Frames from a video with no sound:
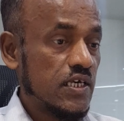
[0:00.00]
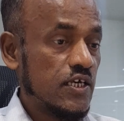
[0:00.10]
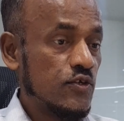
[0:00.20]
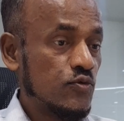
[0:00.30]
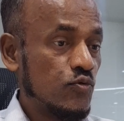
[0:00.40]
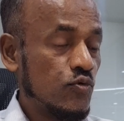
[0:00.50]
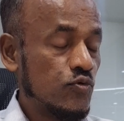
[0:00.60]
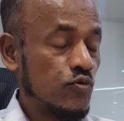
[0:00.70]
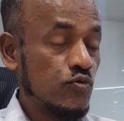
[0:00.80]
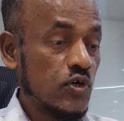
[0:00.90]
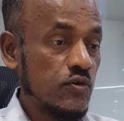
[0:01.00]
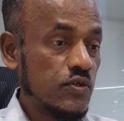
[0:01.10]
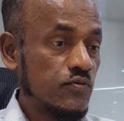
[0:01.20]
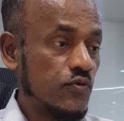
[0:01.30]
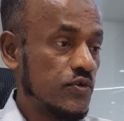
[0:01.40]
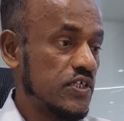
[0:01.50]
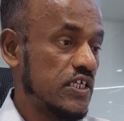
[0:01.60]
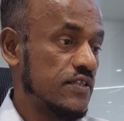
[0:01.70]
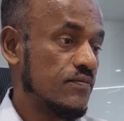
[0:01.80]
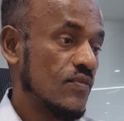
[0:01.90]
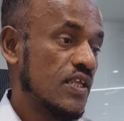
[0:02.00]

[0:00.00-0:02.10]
into 2014,